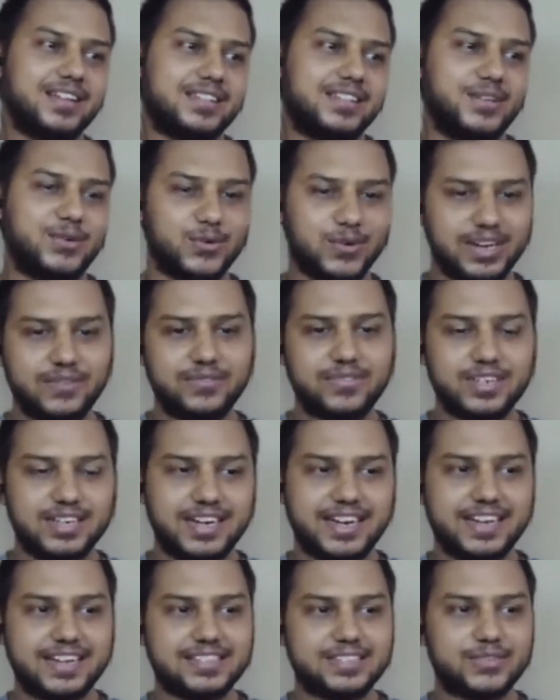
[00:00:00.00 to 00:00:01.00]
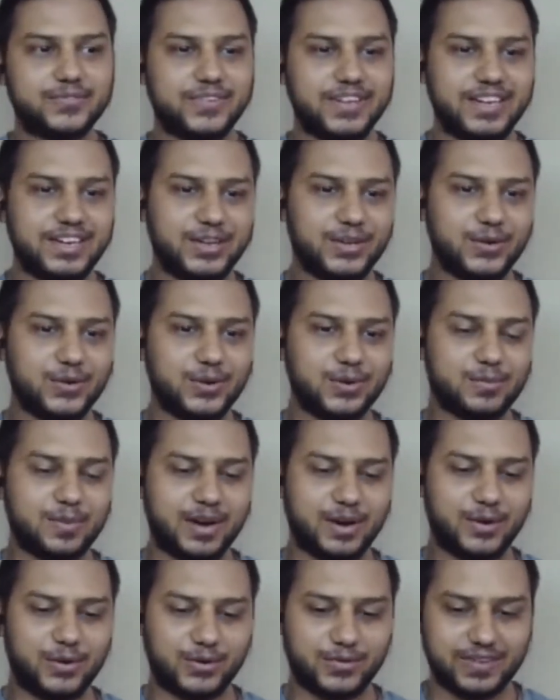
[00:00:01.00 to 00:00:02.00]
the only verticals we knew
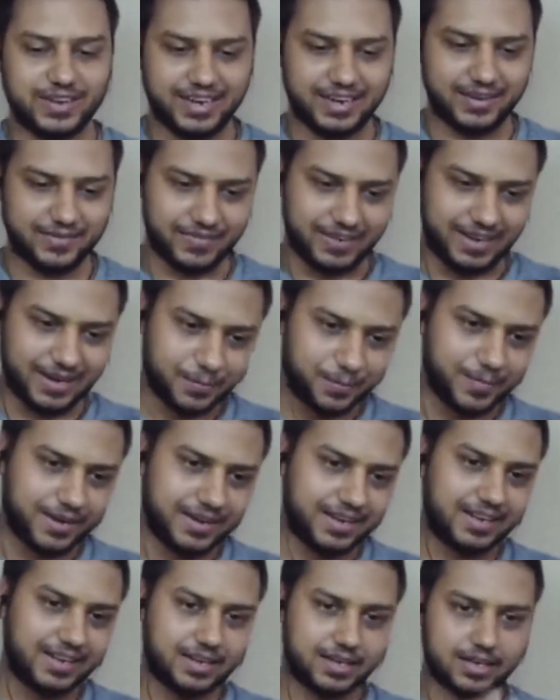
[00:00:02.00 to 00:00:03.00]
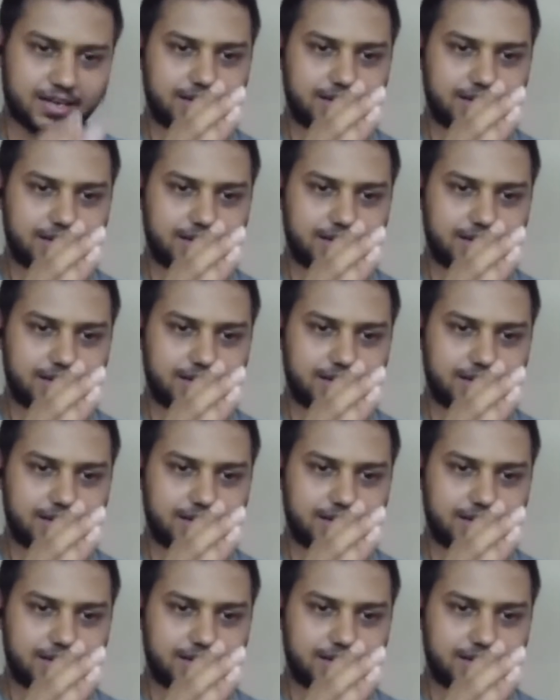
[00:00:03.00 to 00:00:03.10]
about were development,